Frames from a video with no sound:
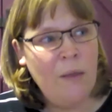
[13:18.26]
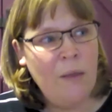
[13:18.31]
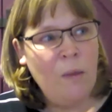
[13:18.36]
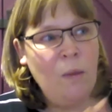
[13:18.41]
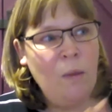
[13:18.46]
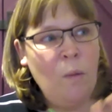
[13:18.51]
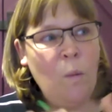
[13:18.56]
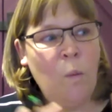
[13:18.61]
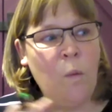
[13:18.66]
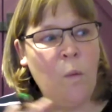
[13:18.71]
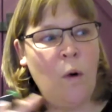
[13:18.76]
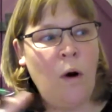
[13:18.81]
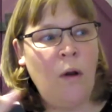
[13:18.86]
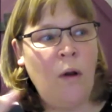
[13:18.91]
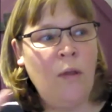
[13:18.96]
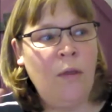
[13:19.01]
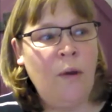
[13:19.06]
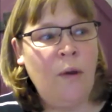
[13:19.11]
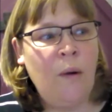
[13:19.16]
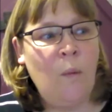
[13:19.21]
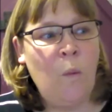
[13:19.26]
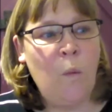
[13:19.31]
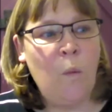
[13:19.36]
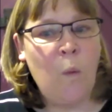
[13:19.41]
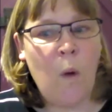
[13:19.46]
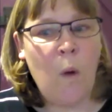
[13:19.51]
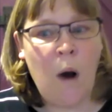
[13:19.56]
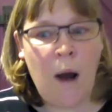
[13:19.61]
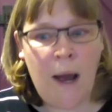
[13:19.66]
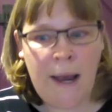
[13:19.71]
what the
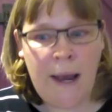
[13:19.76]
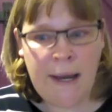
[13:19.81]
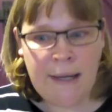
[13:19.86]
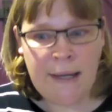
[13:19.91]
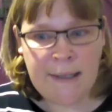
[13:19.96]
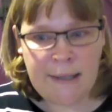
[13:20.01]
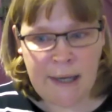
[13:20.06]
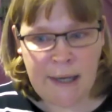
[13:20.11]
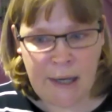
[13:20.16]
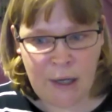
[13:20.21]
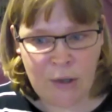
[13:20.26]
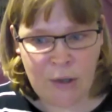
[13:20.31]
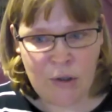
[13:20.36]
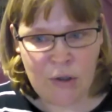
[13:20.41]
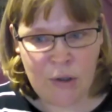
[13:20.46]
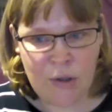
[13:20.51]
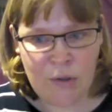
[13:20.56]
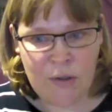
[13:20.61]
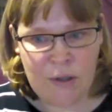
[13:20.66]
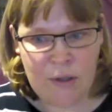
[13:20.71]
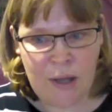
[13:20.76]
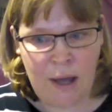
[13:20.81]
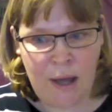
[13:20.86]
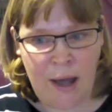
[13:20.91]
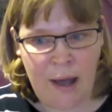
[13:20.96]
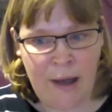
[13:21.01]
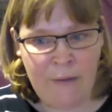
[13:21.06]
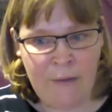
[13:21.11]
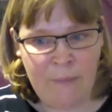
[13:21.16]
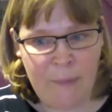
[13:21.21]
wider issues that
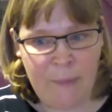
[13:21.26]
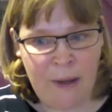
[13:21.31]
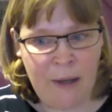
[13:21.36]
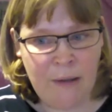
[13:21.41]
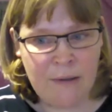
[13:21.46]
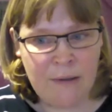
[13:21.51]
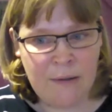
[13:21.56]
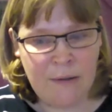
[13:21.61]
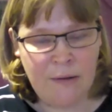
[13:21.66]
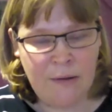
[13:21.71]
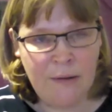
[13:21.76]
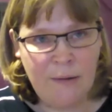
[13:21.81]
have been